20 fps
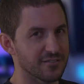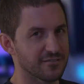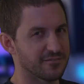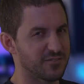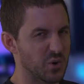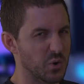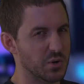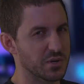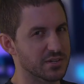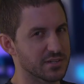
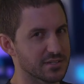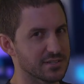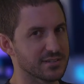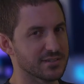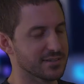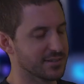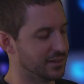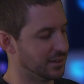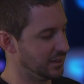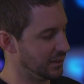4 inches is
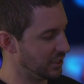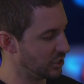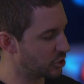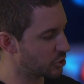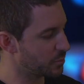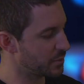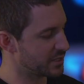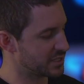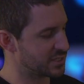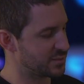a little
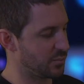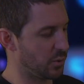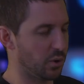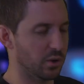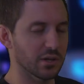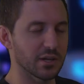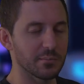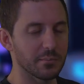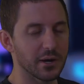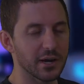bit
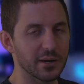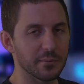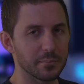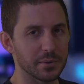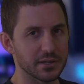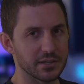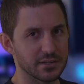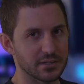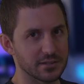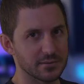small in my
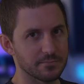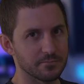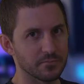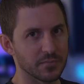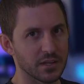opinion.